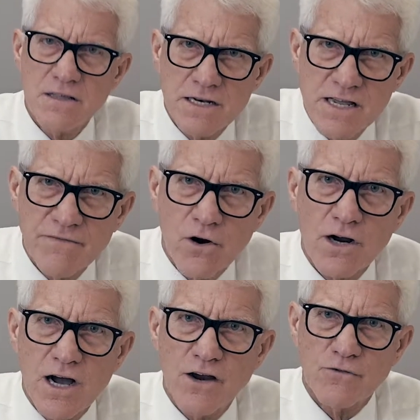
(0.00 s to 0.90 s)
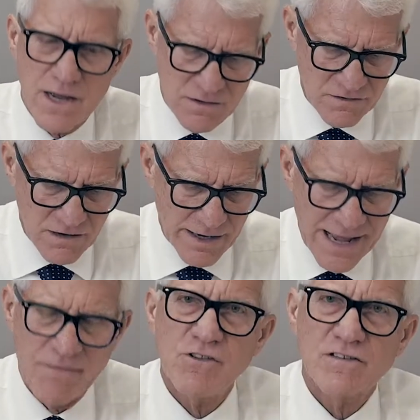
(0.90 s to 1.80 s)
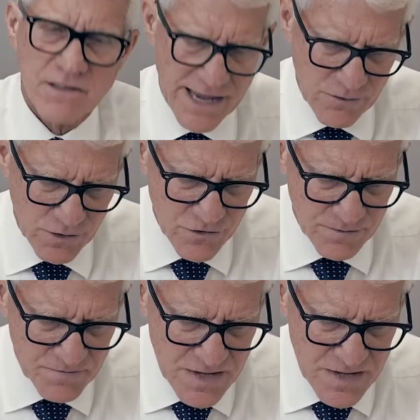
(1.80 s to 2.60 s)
the NEFAR contract does not have this language.